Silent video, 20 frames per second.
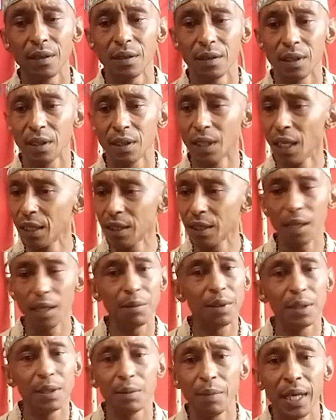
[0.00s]
Third time
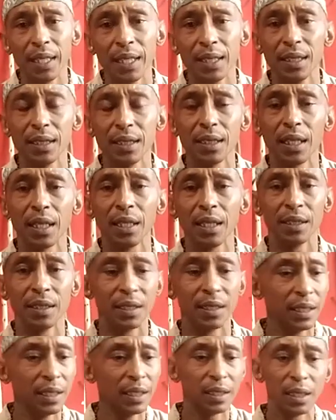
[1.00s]
his man is trying. He's
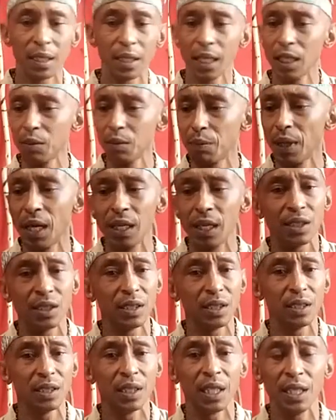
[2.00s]
eating the right plants,
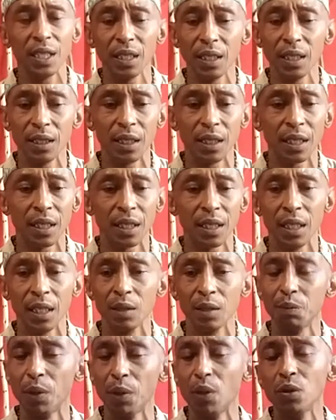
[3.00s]
she's drinking the right
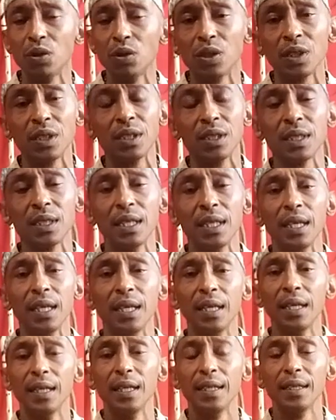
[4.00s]
potions,
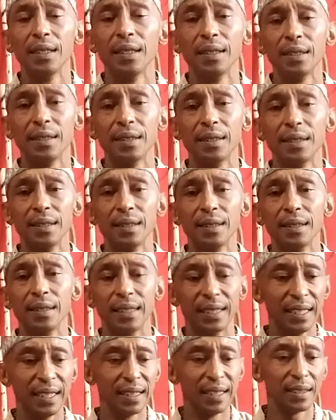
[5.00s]
she's
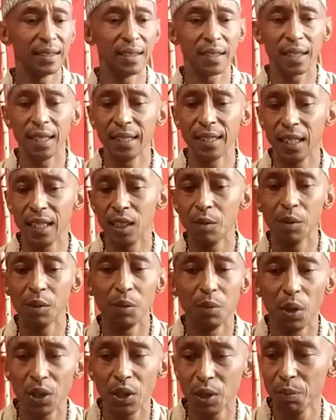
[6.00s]
eating the right animal
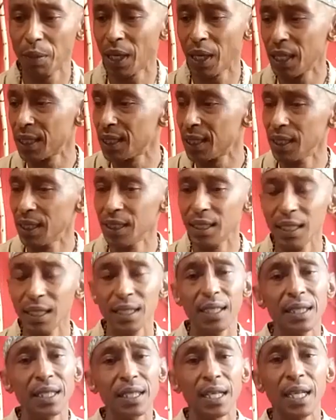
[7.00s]
body parts, he's
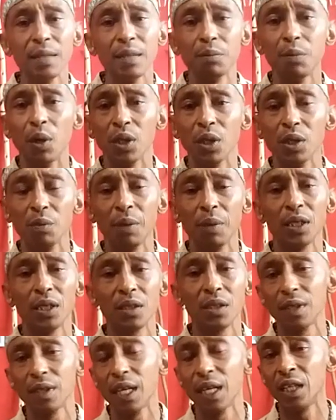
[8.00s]
eating the right body parts
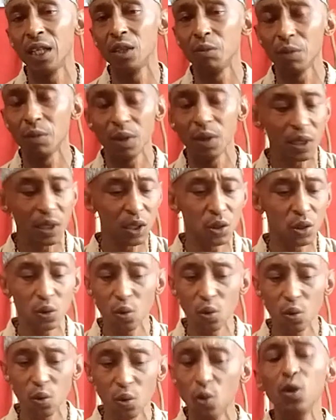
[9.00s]
of the animal, he's
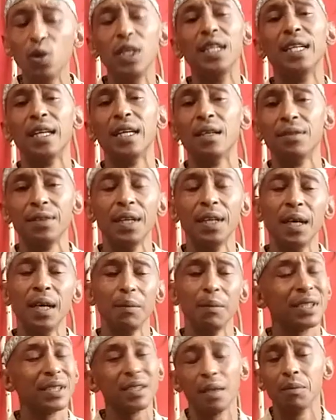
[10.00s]
cool enough,
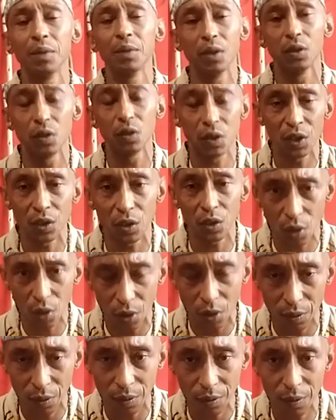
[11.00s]
but something was just wrong.